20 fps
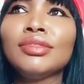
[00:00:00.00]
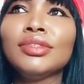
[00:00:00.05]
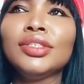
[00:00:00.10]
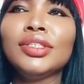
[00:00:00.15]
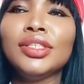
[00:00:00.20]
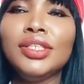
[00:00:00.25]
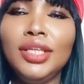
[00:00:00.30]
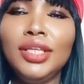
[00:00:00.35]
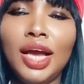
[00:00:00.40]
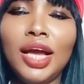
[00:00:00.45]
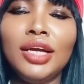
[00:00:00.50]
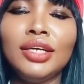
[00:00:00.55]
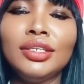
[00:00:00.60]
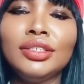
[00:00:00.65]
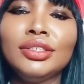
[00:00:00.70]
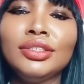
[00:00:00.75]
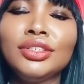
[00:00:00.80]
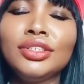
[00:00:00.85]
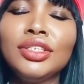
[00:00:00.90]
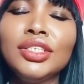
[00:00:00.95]
Yeah.
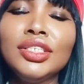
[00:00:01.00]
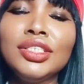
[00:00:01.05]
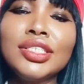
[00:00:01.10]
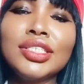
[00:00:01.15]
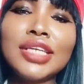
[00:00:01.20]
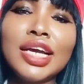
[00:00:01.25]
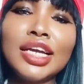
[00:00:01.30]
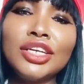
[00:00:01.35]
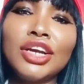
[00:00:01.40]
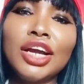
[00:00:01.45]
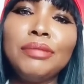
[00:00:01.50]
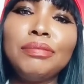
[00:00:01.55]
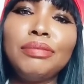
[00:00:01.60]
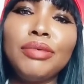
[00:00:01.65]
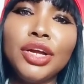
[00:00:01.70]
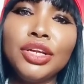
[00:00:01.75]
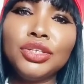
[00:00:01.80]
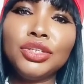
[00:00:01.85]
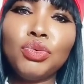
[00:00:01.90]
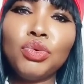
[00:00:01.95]
So this is how you can pray
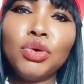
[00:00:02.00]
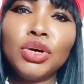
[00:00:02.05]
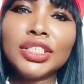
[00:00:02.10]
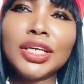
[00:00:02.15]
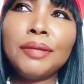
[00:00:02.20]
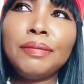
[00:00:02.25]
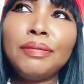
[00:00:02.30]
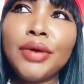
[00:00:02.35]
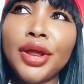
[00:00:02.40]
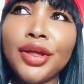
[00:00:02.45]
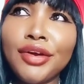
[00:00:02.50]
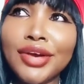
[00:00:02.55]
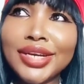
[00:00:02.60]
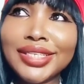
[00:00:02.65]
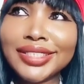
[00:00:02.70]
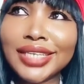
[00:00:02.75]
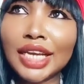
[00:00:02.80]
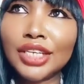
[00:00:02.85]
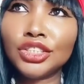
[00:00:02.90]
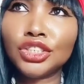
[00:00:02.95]
in the water. Pray your
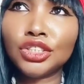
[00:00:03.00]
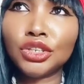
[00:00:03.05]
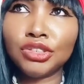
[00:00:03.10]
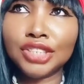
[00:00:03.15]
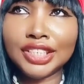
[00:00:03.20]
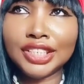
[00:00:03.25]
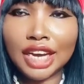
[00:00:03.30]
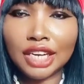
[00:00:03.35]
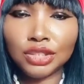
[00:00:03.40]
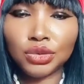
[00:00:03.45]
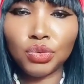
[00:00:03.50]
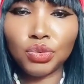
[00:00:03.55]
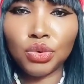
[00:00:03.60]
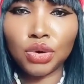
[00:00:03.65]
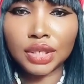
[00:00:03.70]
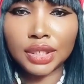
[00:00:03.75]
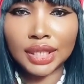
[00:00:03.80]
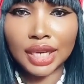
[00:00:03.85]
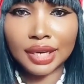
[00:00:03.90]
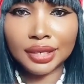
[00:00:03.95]
intention in that
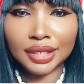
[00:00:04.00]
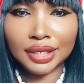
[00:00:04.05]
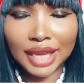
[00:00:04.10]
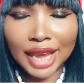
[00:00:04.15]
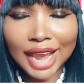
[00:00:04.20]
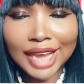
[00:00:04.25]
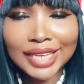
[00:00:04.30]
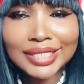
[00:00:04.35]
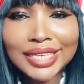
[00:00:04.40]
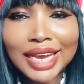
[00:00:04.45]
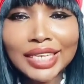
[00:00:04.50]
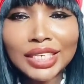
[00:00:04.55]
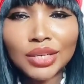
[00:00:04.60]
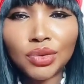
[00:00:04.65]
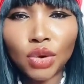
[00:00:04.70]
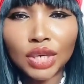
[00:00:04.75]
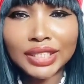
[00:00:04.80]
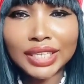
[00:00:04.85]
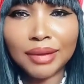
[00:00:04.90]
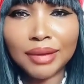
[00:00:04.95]
water. Enter the
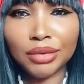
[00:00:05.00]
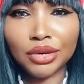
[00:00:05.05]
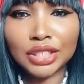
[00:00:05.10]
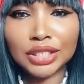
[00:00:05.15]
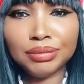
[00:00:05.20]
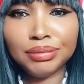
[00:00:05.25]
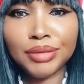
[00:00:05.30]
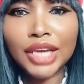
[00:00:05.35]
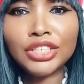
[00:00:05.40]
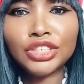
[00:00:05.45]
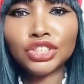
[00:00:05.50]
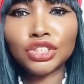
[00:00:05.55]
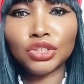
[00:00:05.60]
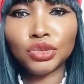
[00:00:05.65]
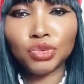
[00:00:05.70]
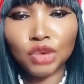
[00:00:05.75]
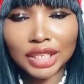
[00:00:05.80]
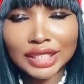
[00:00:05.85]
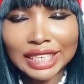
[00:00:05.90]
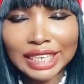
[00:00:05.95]
water body. Make sure the
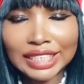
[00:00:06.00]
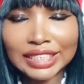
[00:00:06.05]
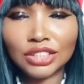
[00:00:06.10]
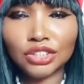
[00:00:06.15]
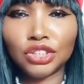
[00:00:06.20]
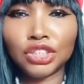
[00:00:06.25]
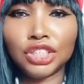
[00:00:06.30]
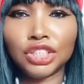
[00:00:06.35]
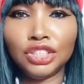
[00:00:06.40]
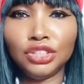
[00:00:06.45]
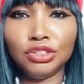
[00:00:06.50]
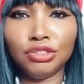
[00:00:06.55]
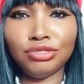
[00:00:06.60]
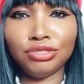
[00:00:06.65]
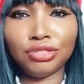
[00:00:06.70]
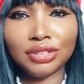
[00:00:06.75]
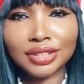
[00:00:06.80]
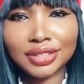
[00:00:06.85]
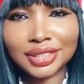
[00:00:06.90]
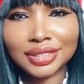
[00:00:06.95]
water is touching your
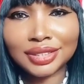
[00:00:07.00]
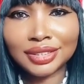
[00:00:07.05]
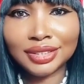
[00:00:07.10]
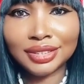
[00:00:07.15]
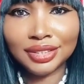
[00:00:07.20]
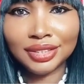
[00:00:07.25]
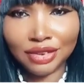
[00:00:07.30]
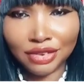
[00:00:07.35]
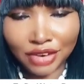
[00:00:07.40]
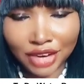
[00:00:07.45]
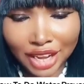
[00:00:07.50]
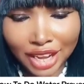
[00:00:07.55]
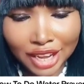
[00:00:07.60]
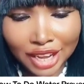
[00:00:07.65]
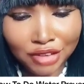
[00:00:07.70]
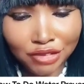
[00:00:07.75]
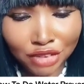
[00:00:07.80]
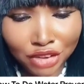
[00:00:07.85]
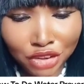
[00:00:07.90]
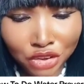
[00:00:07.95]
foot. Okay,
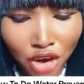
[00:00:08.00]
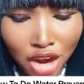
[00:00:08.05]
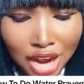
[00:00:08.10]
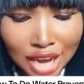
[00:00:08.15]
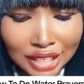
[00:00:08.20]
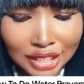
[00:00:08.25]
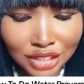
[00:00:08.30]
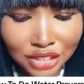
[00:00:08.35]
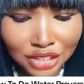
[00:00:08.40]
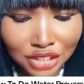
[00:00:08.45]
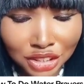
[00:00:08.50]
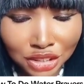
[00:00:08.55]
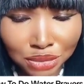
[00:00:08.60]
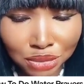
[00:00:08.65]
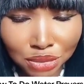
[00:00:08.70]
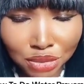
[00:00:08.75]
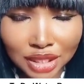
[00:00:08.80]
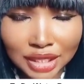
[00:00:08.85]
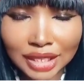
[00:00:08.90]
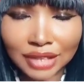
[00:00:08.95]
even your hand. Touch the
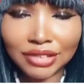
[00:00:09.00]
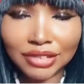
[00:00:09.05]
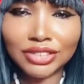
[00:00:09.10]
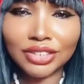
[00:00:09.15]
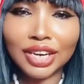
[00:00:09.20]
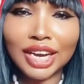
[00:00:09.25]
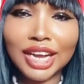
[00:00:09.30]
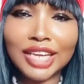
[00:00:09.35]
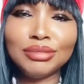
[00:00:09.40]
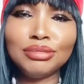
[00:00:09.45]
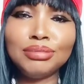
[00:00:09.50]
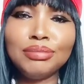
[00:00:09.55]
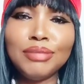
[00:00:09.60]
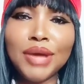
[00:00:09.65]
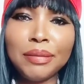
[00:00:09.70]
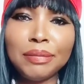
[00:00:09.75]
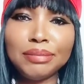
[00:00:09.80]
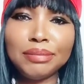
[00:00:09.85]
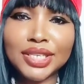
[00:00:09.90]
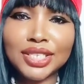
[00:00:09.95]
water with your hand.
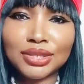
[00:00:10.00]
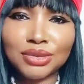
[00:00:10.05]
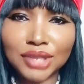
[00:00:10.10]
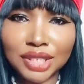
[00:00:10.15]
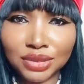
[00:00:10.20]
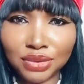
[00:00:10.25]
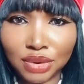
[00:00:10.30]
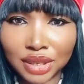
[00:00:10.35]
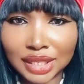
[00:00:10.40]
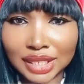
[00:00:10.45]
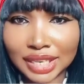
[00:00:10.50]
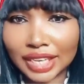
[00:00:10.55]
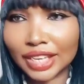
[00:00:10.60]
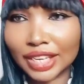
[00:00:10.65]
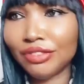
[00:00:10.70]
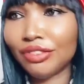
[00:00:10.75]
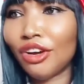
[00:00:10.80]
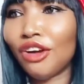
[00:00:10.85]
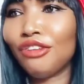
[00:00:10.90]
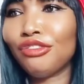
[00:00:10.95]
Make peace with the water. Give
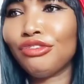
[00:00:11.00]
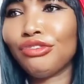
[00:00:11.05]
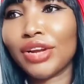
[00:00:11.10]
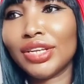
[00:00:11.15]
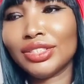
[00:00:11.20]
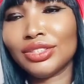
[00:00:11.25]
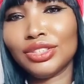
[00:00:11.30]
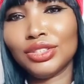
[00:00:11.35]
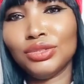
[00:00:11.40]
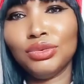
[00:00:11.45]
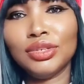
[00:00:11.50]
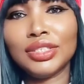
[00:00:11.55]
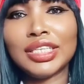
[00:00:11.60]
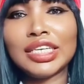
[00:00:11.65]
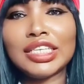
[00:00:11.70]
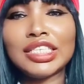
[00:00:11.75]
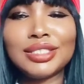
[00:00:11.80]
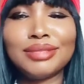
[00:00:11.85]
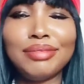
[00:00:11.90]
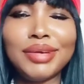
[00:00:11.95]
offering to the water.
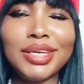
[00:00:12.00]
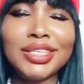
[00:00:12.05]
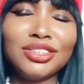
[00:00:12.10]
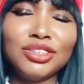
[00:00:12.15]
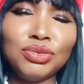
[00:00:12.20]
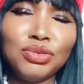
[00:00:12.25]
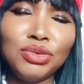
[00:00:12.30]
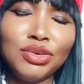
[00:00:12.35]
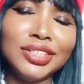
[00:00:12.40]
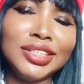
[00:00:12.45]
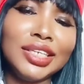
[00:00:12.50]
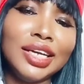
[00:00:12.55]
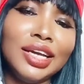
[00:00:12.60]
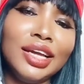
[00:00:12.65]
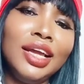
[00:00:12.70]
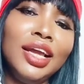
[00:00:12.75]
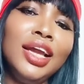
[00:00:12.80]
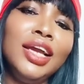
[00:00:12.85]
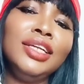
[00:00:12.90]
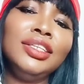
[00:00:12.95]
Speak to the water.
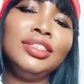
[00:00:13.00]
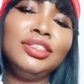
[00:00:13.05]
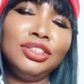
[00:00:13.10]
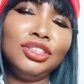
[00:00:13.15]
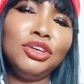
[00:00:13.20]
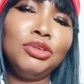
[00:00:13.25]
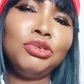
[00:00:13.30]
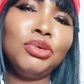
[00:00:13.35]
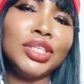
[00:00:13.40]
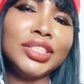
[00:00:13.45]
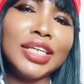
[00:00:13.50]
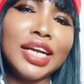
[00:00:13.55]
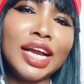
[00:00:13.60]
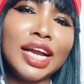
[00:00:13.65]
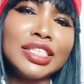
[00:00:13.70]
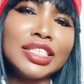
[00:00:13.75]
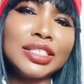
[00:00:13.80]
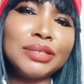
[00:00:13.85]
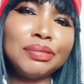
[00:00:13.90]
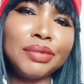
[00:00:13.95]
Do you know water can
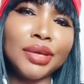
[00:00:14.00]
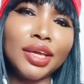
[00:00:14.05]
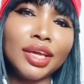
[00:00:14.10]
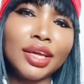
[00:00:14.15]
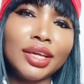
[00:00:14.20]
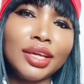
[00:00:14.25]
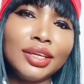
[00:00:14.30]
speak?